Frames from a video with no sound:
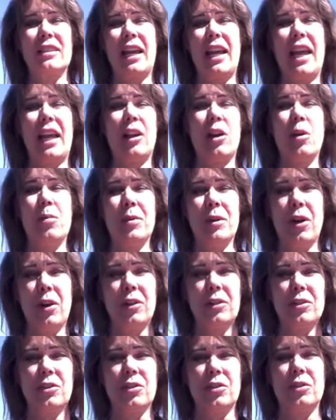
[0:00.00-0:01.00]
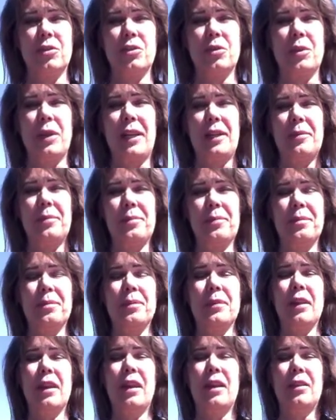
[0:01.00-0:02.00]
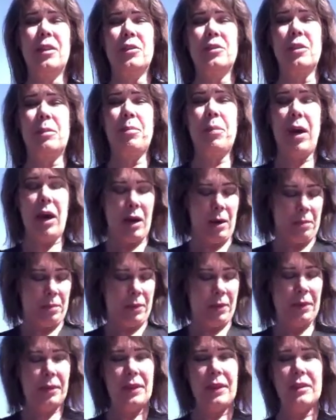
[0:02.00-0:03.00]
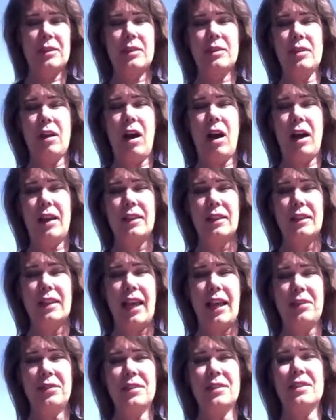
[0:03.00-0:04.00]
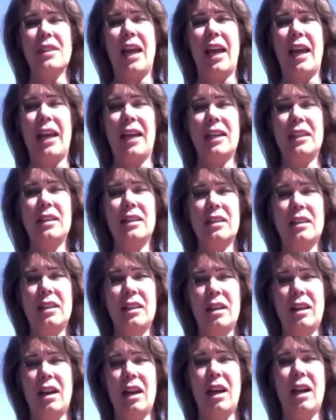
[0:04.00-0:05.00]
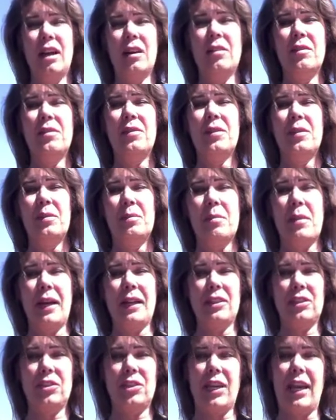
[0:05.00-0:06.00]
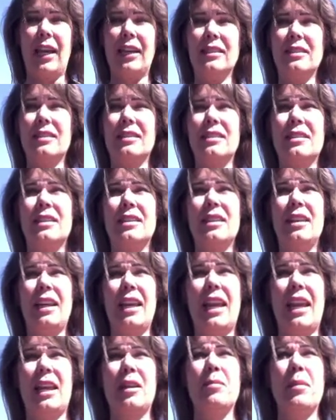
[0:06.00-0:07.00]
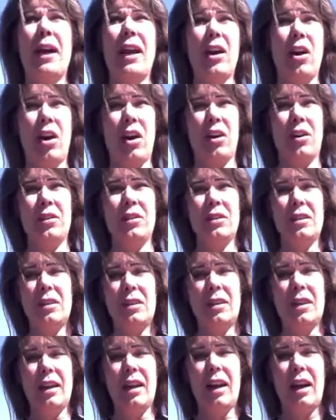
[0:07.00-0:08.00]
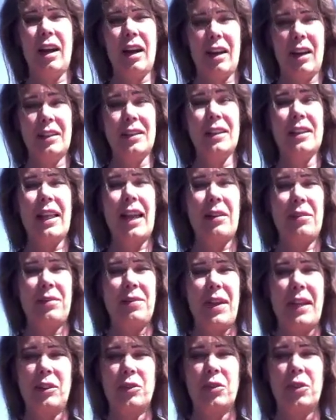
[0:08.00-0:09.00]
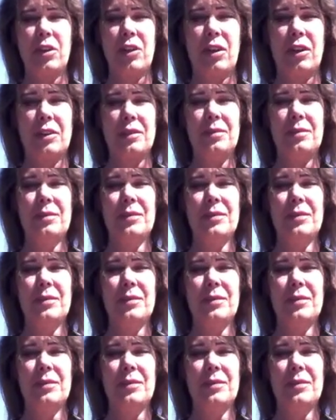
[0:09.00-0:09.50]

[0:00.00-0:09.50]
I had open heart surgery. There's a pump that's on the left side of my chest, in my heart, on the left ventricle.